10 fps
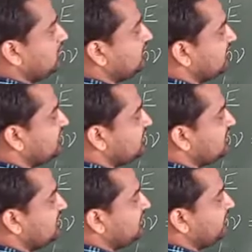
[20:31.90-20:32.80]
That is
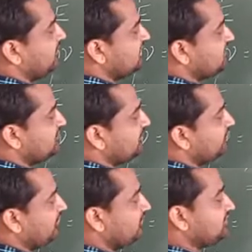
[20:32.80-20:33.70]
the maximum
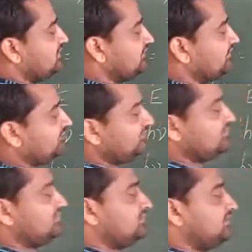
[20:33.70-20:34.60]
velocity with
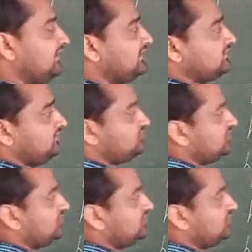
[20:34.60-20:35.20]
which the electrons